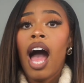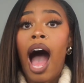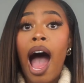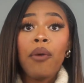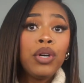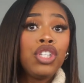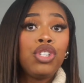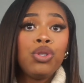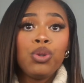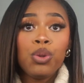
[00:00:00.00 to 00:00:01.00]
I would
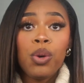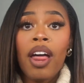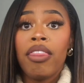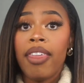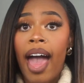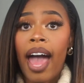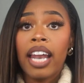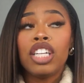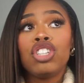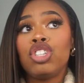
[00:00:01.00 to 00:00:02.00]
do that
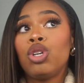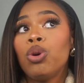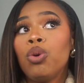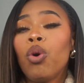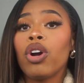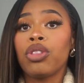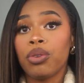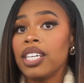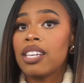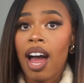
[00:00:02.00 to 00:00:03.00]
2 or
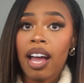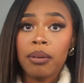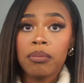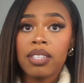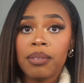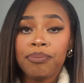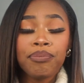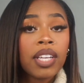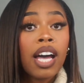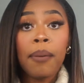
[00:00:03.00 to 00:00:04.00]
3 times.
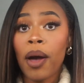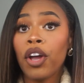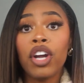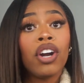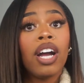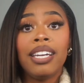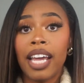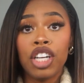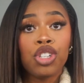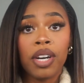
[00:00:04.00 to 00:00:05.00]
Come out here, a
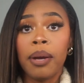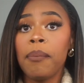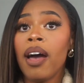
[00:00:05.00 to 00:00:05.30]
day trip,